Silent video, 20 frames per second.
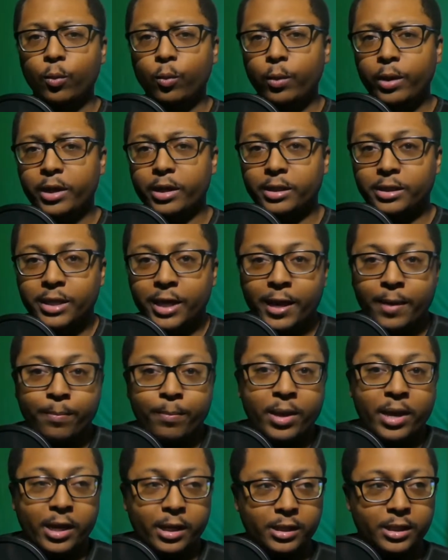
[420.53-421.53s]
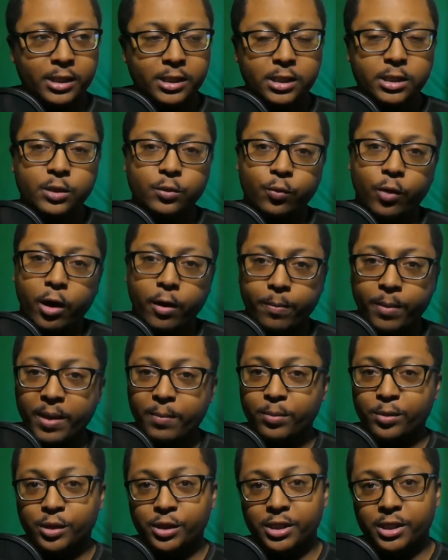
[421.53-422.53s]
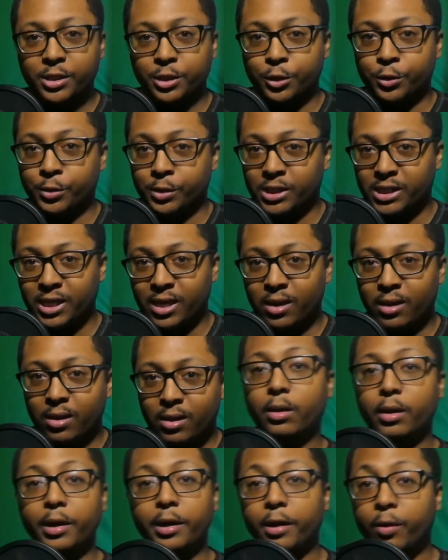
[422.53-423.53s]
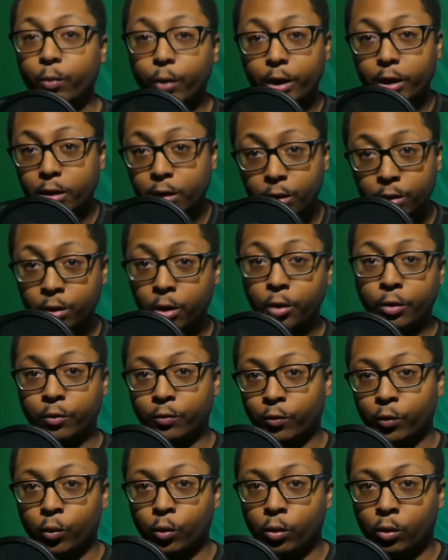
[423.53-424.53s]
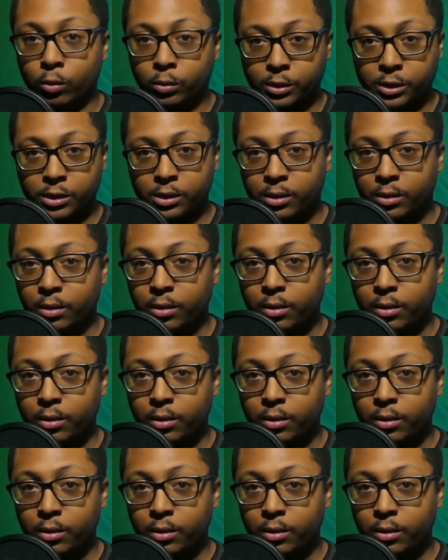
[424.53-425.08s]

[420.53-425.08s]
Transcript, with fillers: wait a damn minute, this is rock, paper, scissors. Anyway, you know the rules.